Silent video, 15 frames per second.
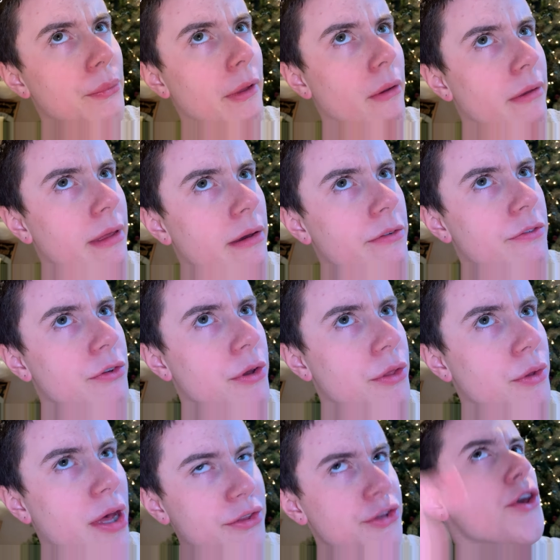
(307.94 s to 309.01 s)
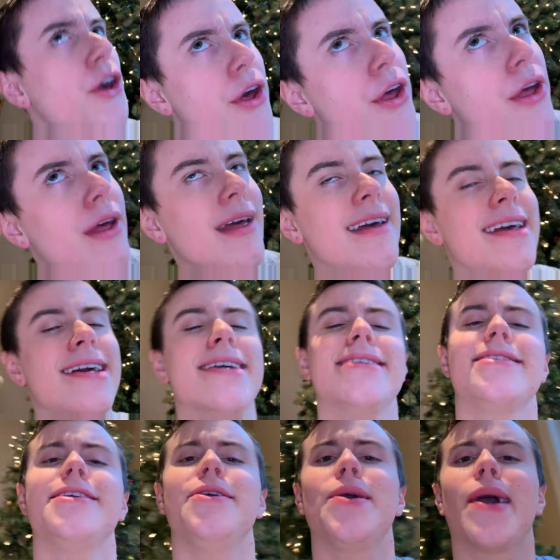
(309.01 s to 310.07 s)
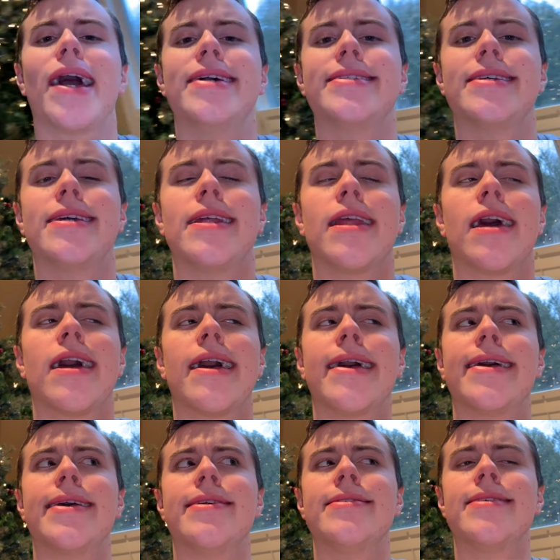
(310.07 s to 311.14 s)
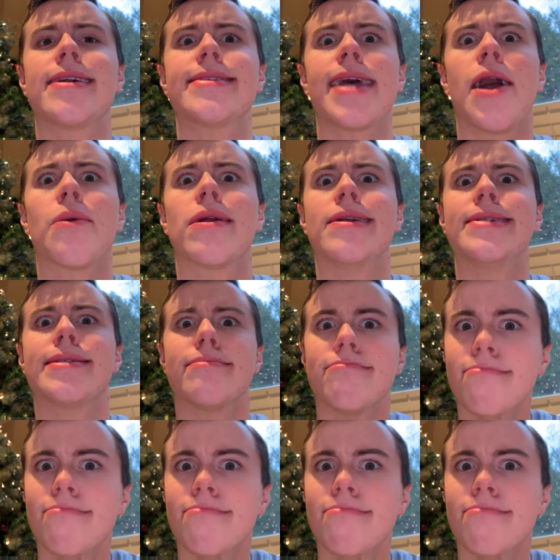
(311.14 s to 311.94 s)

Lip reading: without further ado, see you guys in 6 hours.